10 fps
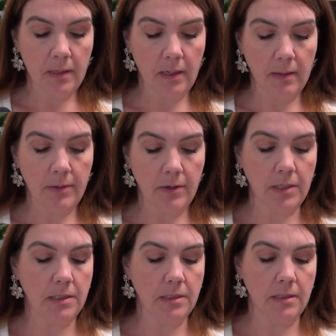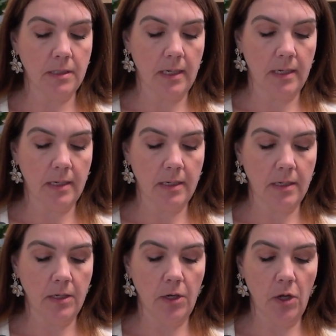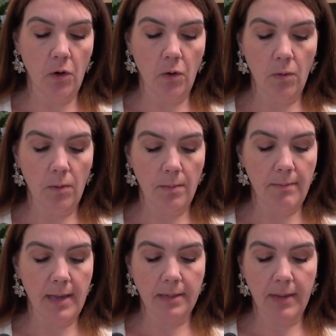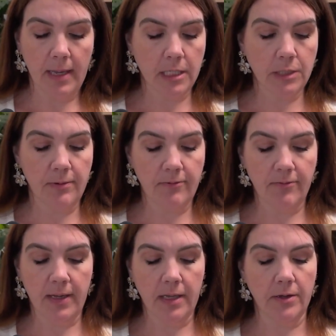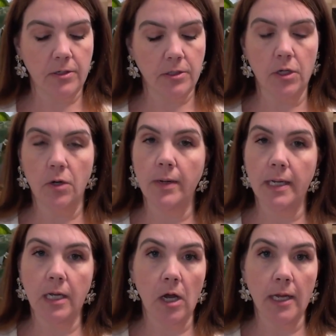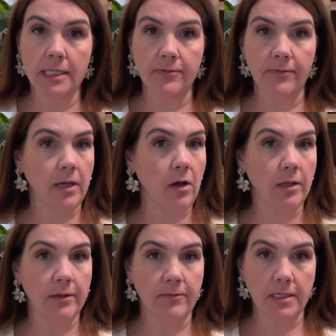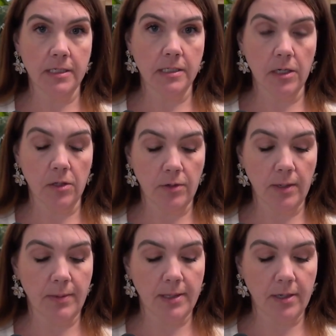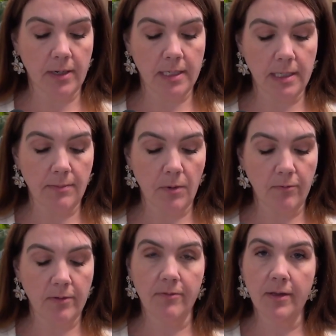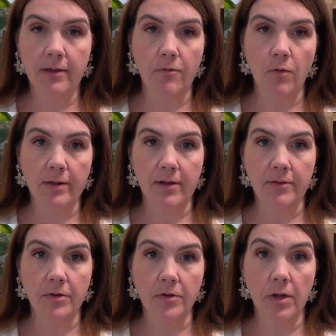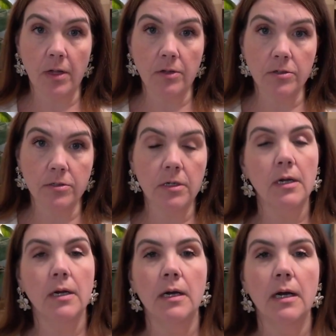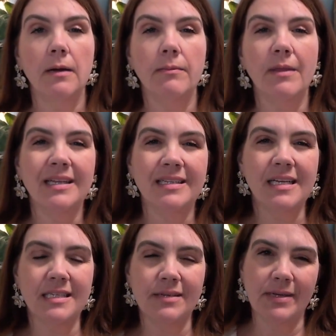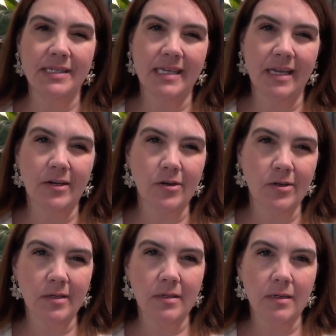There is no med management fee. There is no incontinence fee. All of this is included, but there is a move-in fee of $4,500. That tends to be standard